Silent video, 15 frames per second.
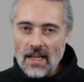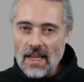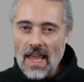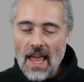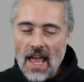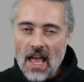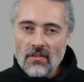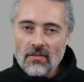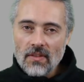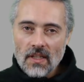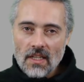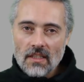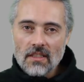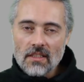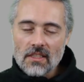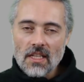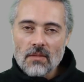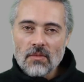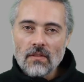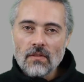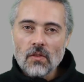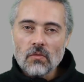I have the
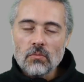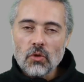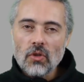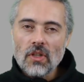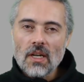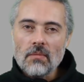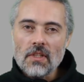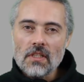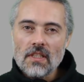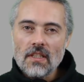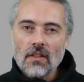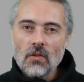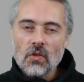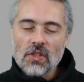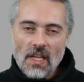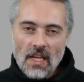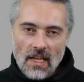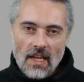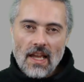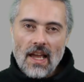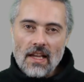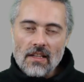same level of programming skills
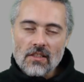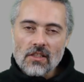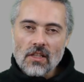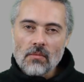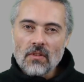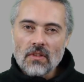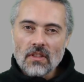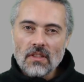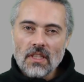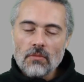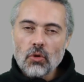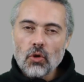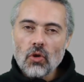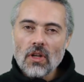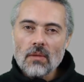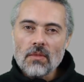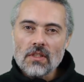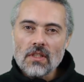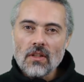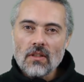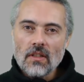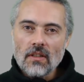as some of the lead
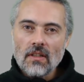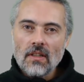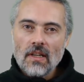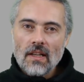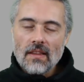programmers out there.